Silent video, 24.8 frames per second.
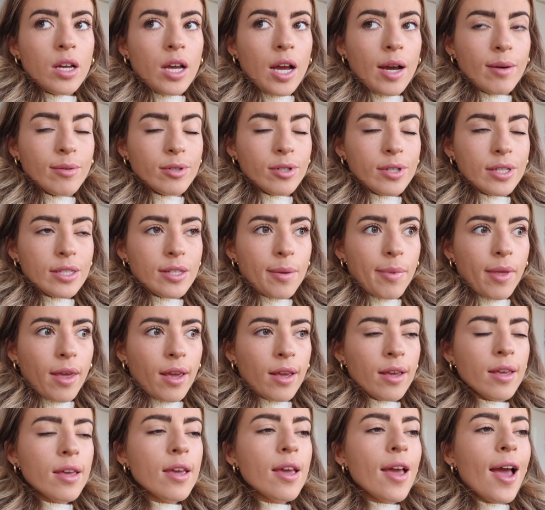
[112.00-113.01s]
and we're doing
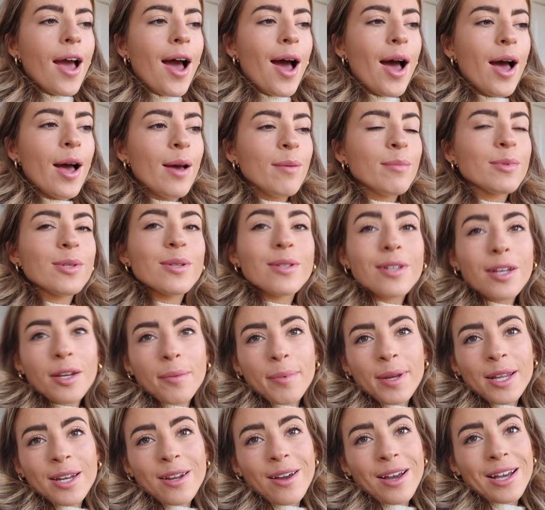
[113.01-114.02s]
something. Um, so it's gonna
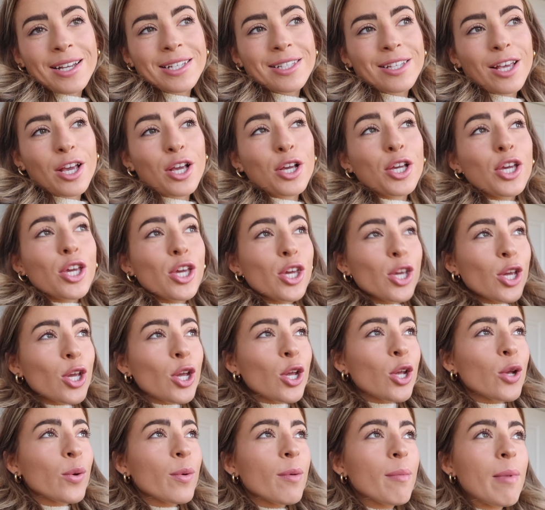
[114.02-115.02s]
be a nice,
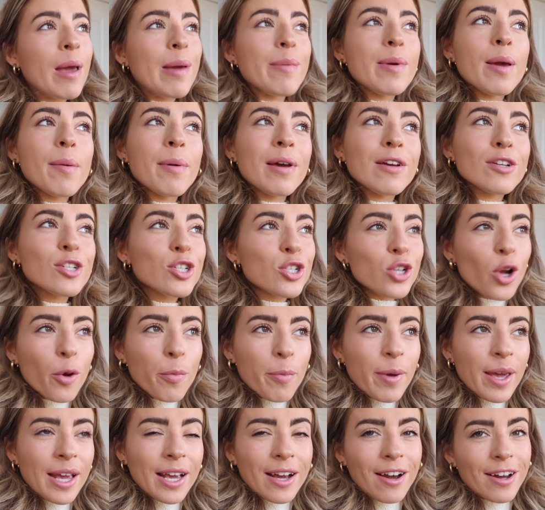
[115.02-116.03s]
cute, maybe a bit of
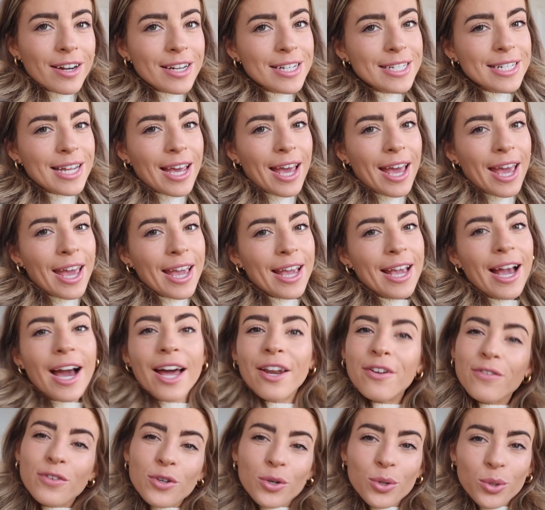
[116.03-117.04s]
shopping kind of day,
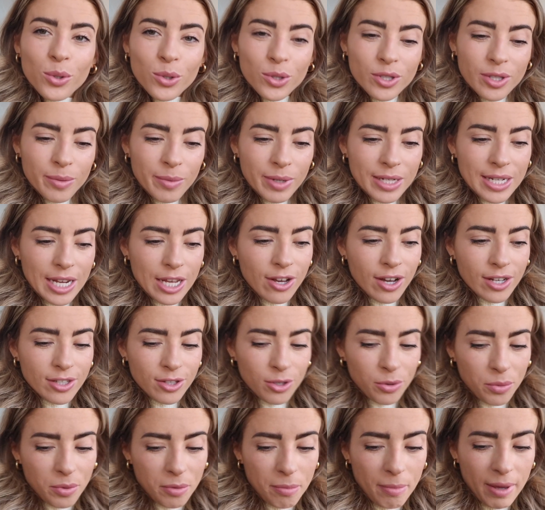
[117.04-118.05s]
and of course I'm gonna take you guys
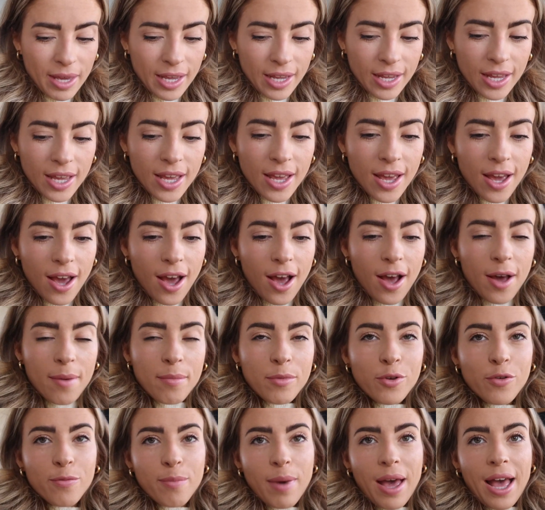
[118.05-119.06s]
along with me.
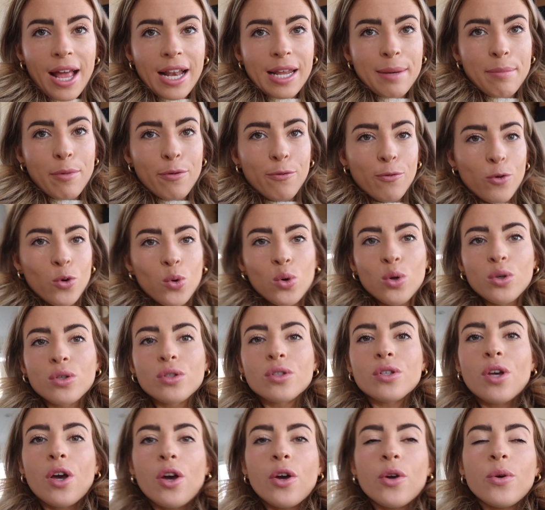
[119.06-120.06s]
Um, you've met Ellie before,
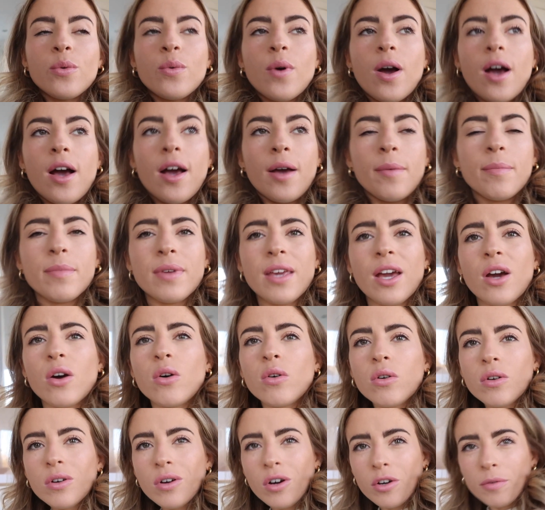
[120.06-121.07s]
so um, yeah,
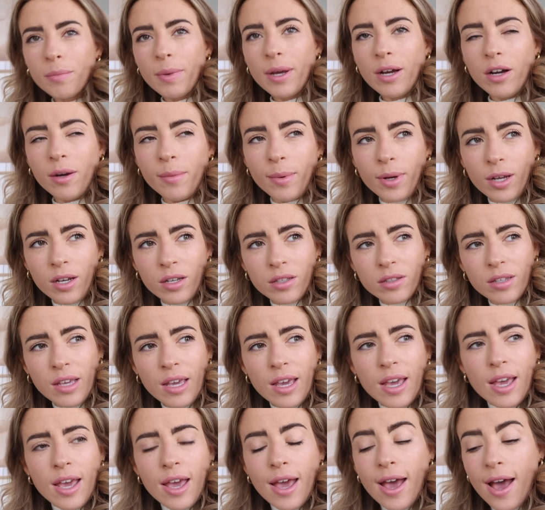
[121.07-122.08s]
oh god, my arm hurts.
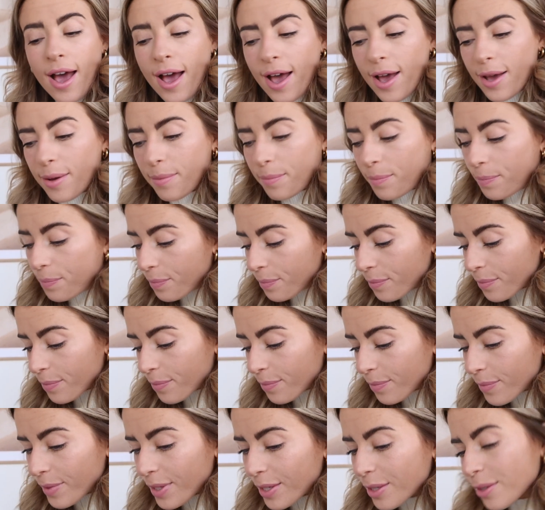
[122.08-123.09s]

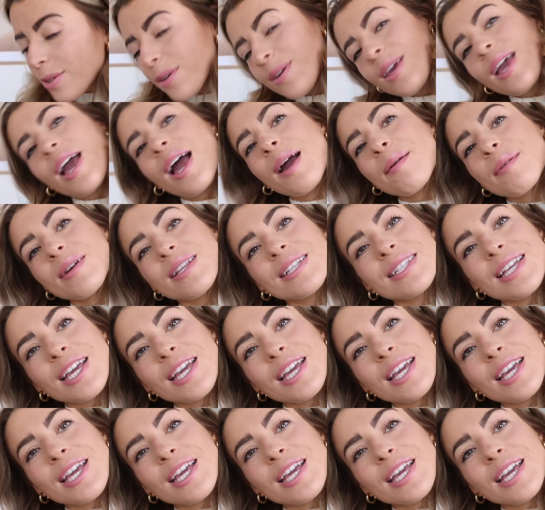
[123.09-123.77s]
Um, so yeah, I'm gonna